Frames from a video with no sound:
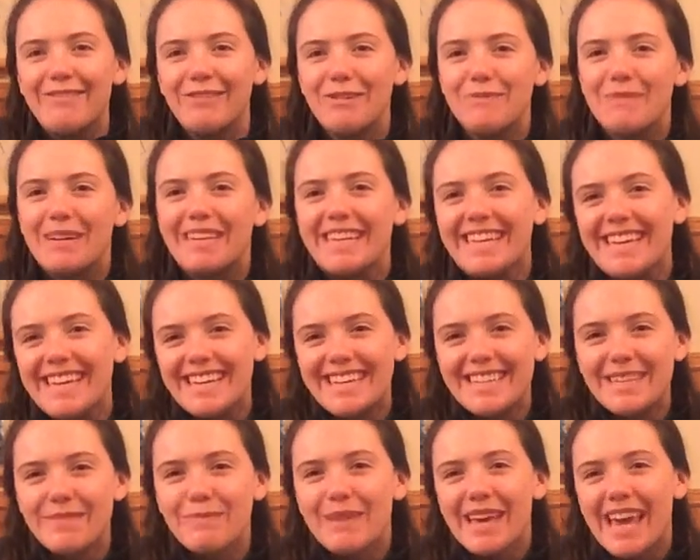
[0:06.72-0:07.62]
everybody,
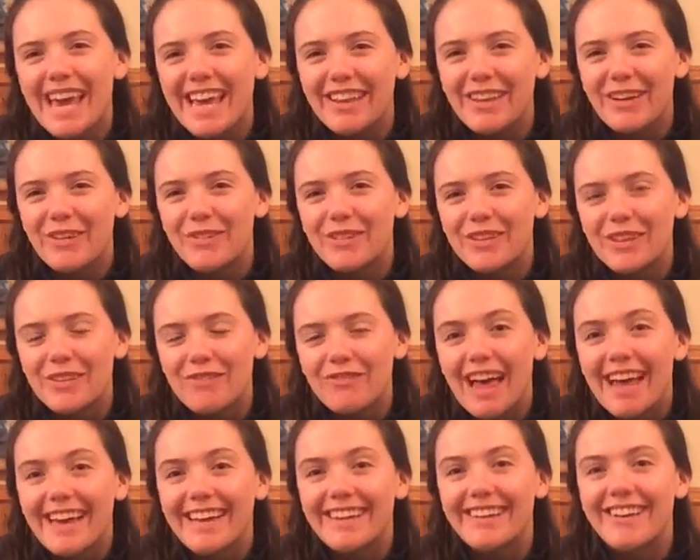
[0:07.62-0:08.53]
it's Michaela with the
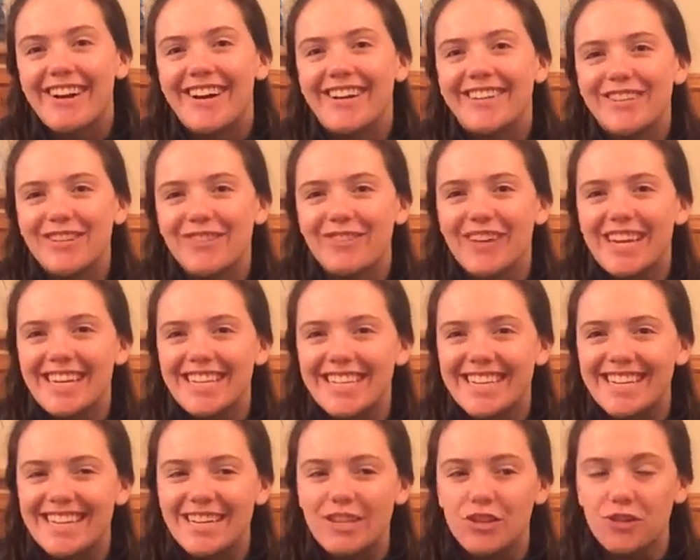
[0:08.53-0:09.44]
Flathead
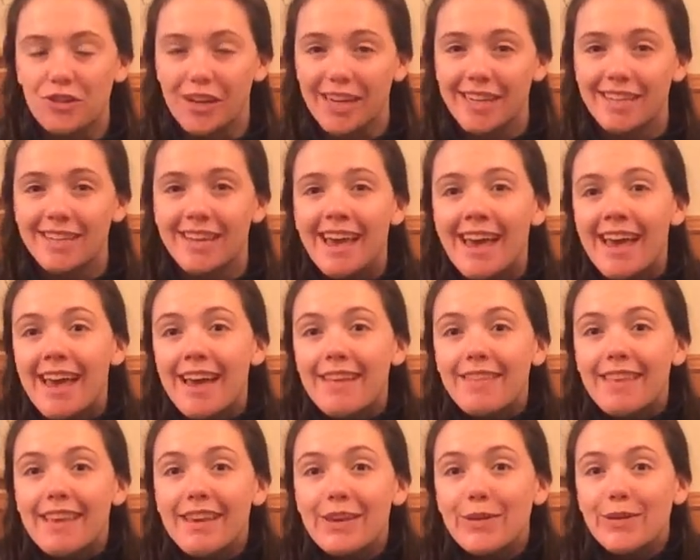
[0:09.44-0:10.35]
Conservation District.
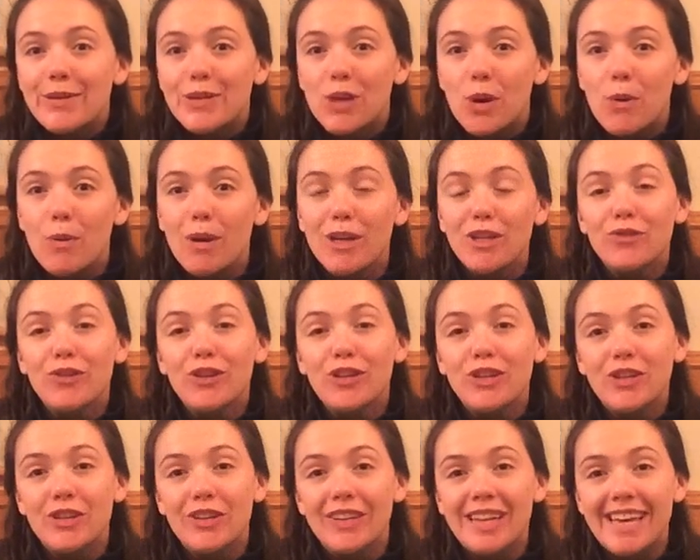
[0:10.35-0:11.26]
Thank you so much for
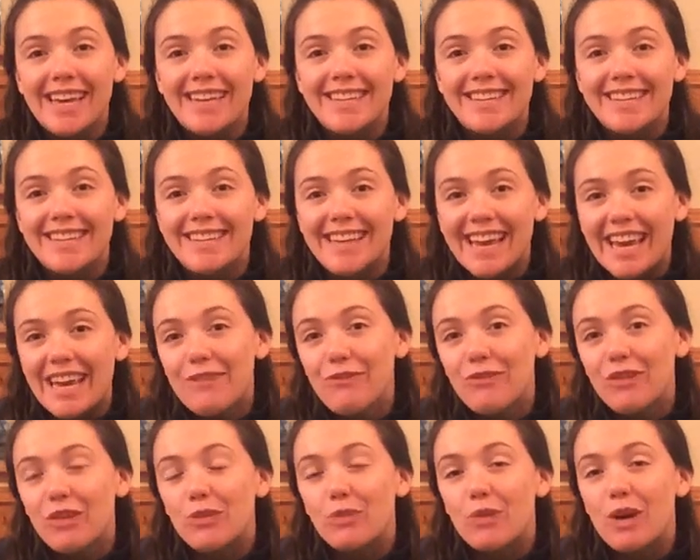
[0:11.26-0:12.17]
tuning in today
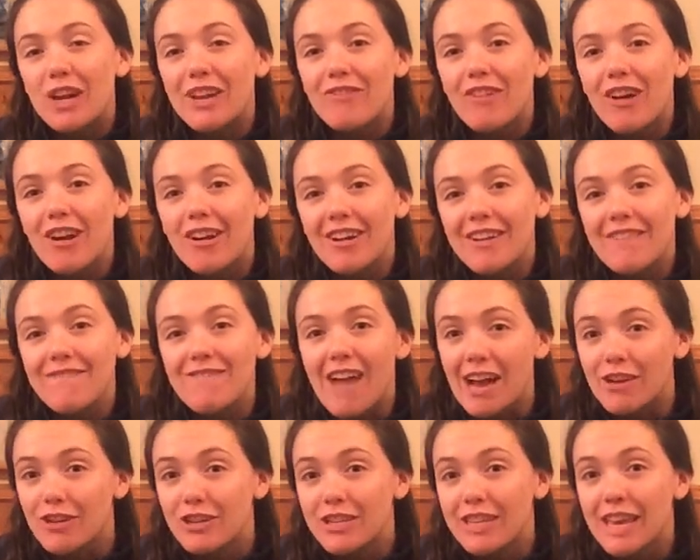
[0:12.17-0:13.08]
for one of our
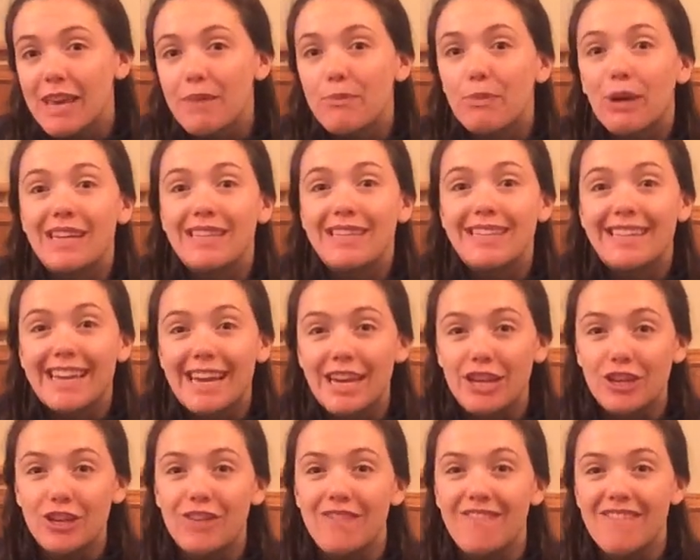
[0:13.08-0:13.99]
Enviroscape
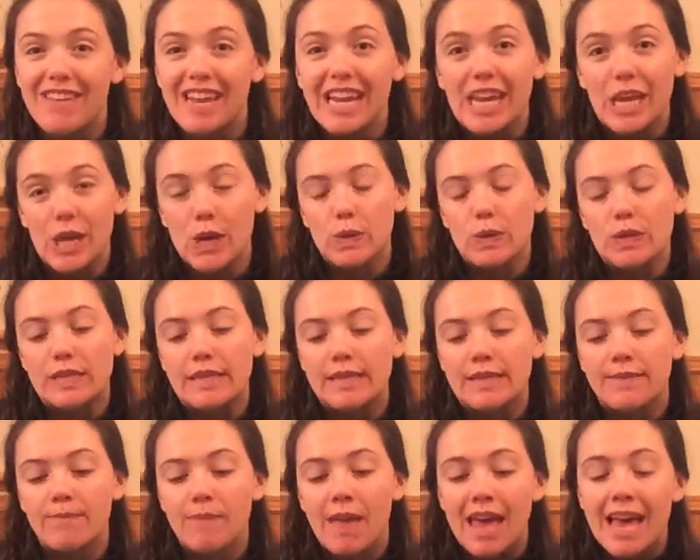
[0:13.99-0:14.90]
presentation videos.
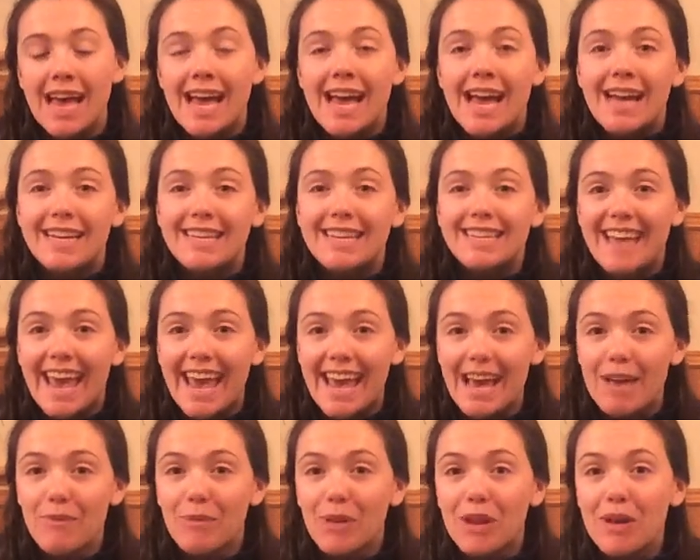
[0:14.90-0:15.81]
Today
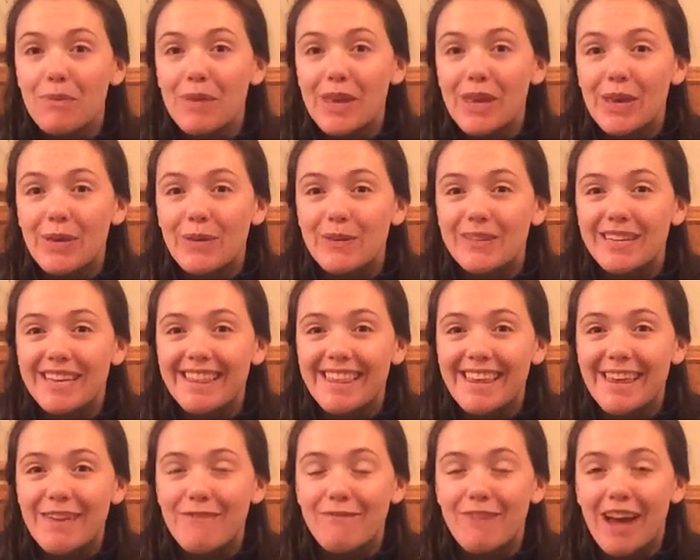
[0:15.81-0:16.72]
I'm going to be using
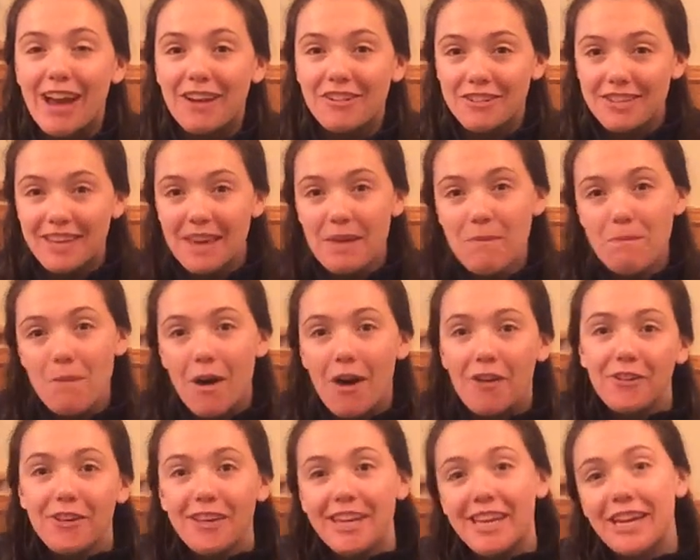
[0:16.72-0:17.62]
the Enviroscape
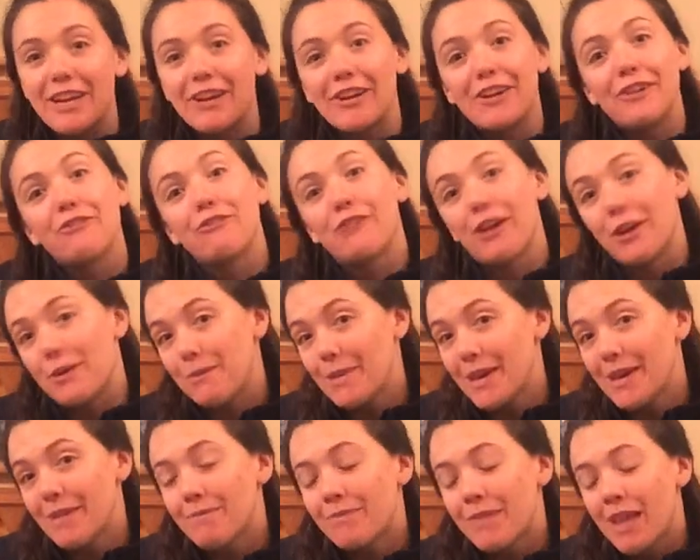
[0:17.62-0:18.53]
model here in front of
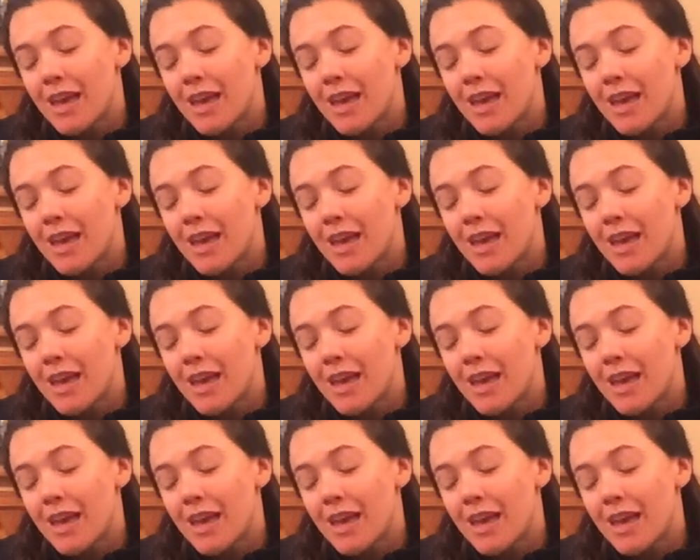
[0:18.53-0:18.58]
me